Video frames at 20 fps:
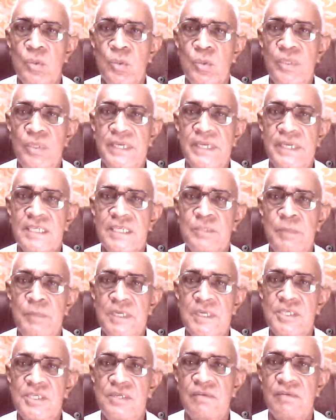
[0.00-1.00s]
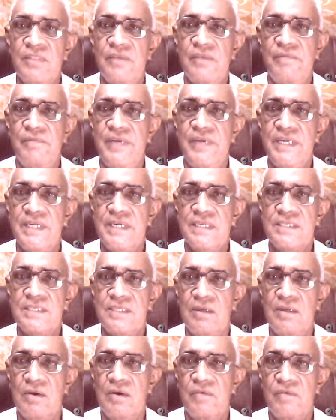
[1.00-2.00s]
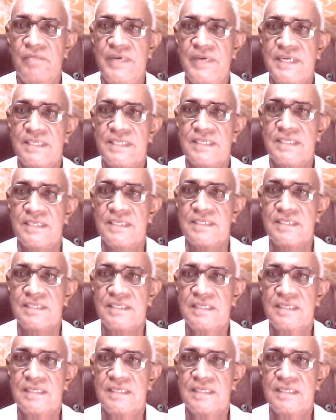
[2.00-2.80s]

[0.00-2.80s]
to the expulsion of the fetus or fetuses.